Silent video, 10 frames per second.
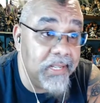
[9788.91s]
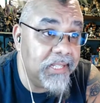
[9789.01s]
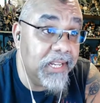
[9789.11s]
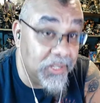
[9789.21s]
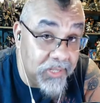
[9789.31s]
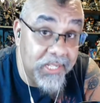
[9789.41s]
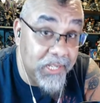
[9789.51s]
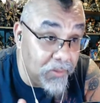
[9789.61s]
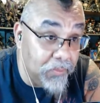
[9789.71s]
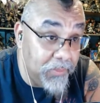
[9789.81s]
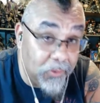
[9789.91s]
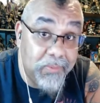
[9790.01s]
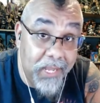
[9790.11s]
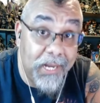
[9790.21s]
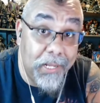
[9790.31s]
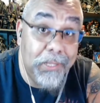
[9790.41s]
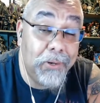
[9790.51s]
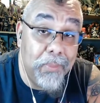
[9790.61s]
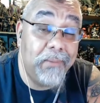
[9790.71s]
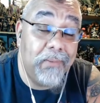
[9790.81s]
He's going to, he's going to, you know, get a
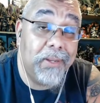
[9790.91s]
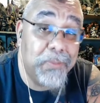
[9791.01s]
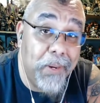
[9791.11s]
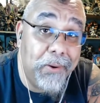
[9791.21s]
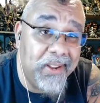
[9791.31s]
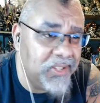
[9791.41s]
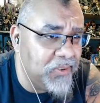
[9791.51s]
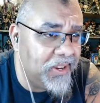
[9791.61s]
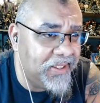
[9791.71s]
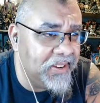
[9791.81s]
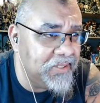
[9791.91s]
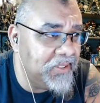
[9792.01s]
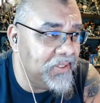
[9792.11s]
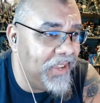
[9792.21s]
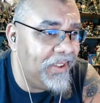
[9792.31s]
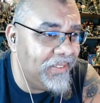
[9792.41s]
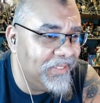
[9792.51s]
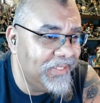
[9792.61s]
little bit of experience right there. So, yeah.